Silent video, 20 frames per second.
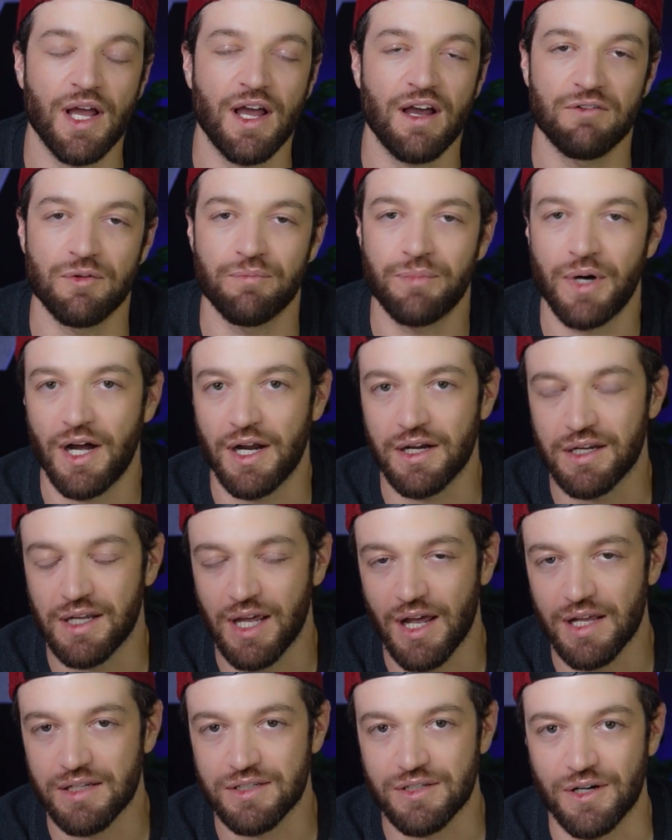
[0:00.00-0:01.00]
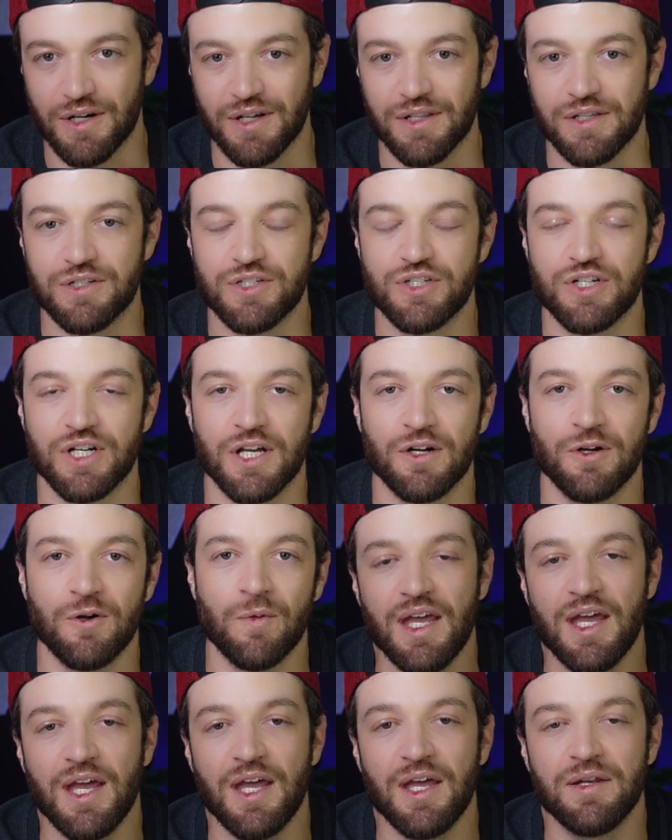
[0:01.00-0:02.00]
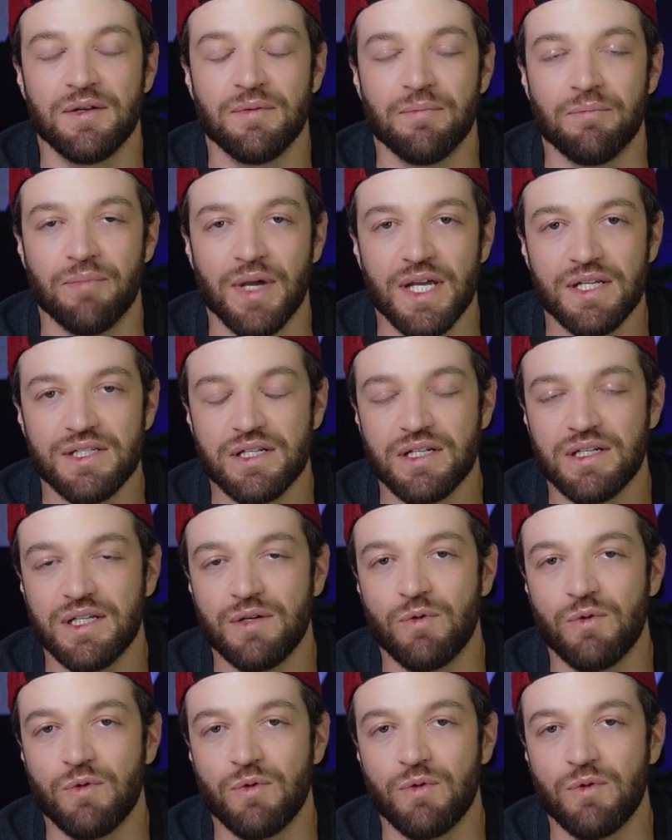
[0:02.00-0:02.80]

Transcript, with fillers: I have a podcast on this channel. And basically,